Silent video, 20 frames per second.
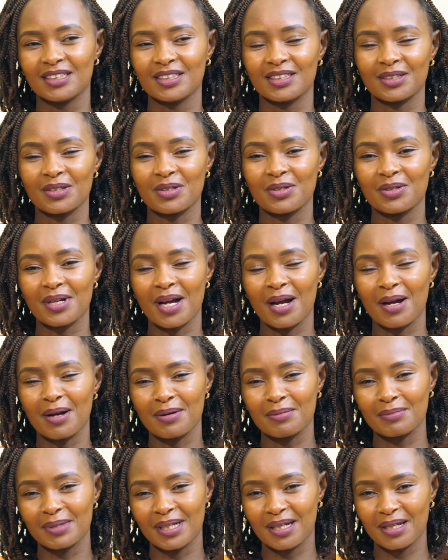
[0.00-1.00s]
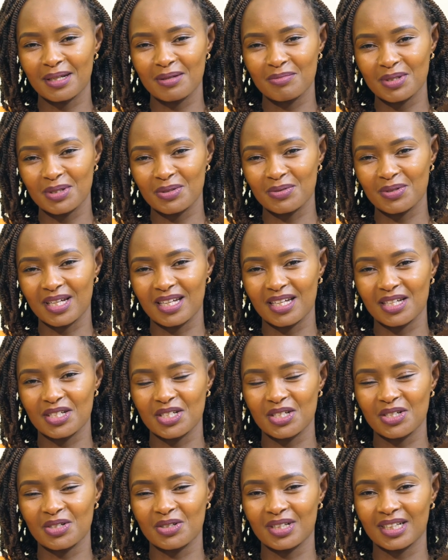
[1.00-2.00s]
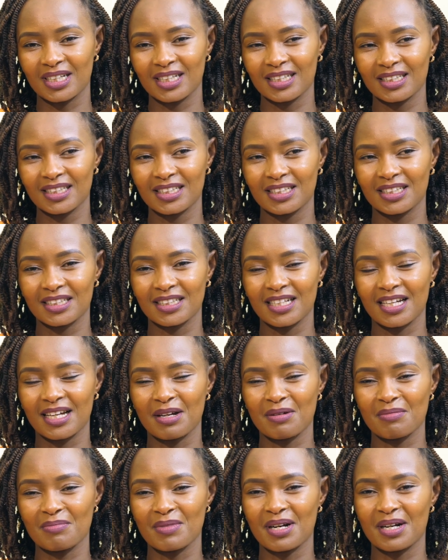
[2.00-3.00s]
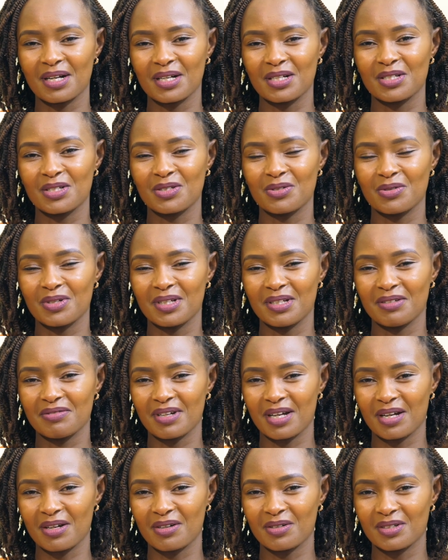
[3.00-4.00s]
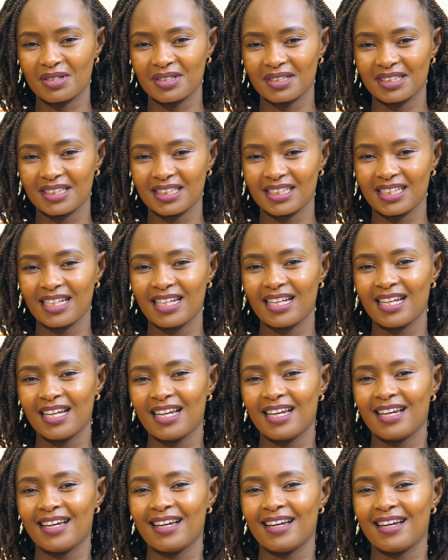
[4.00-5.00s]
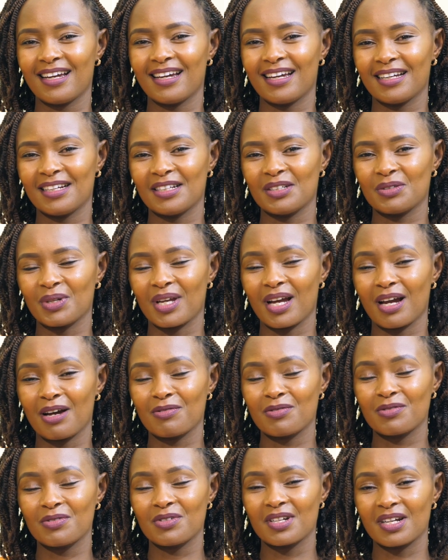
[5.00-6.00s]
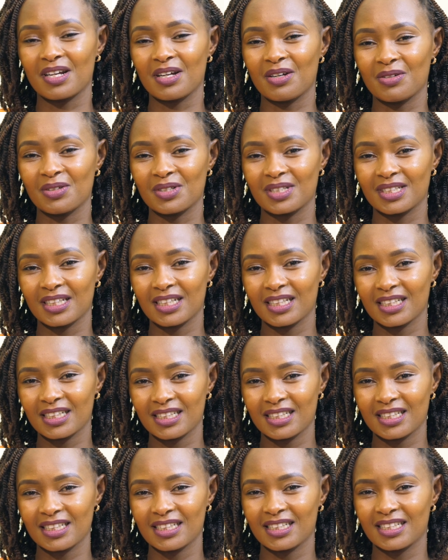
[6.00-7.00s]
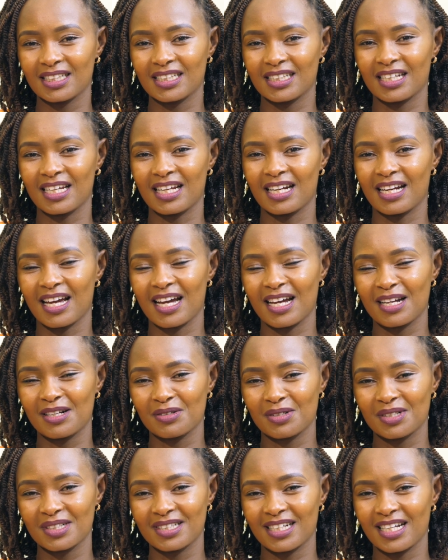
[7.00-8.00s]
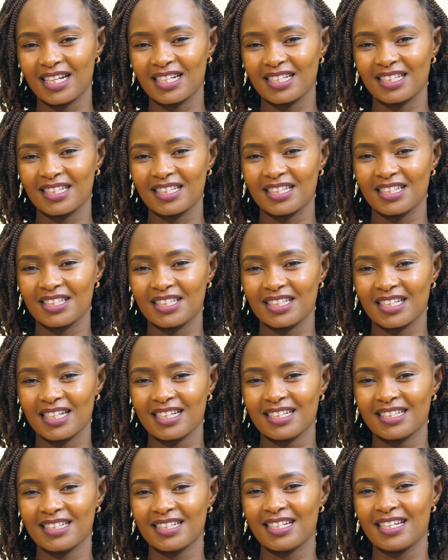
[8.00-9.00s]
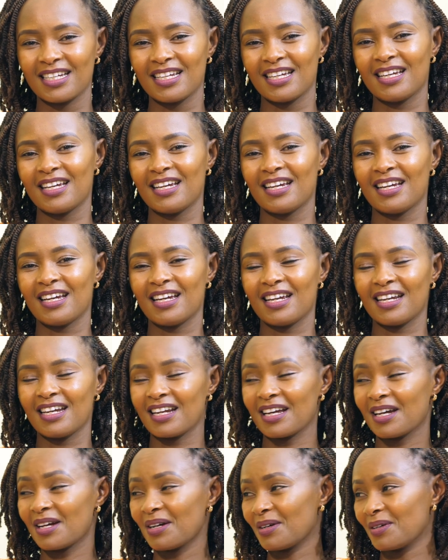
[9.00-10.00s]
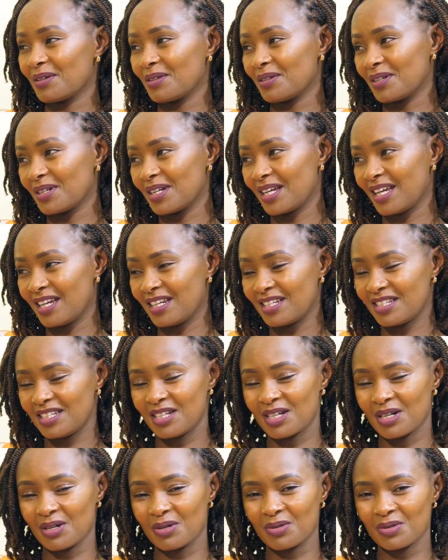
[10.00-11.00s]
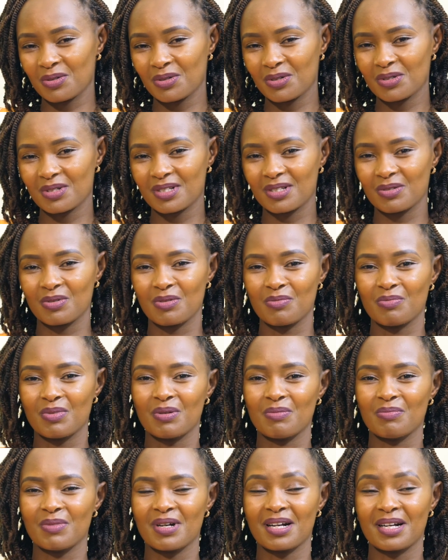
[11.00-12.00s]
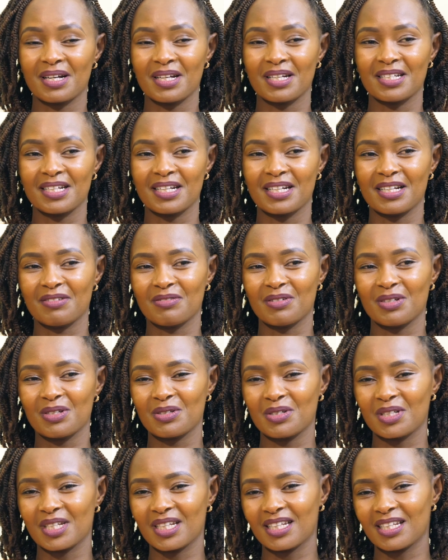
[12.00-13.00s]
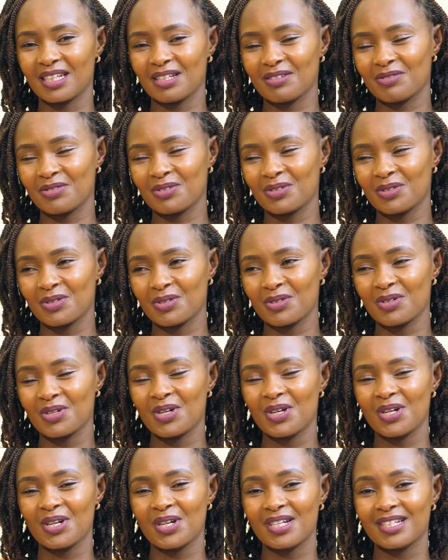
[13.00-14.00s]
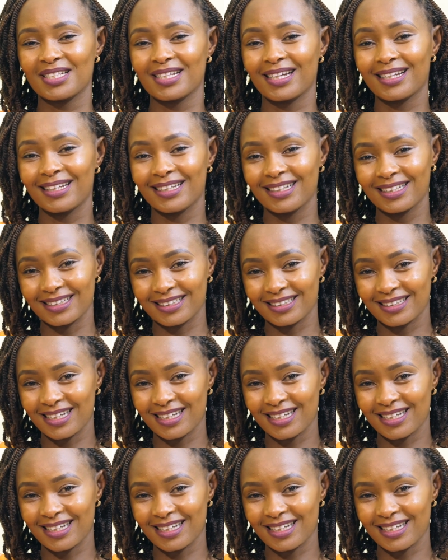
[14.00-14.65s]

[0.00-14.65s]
My name is Wangeci Kones. I'm married to Levi Kont, and we have three daughters, an adult, a teenager, and an 8-year-old. We've been married and living together for 10 years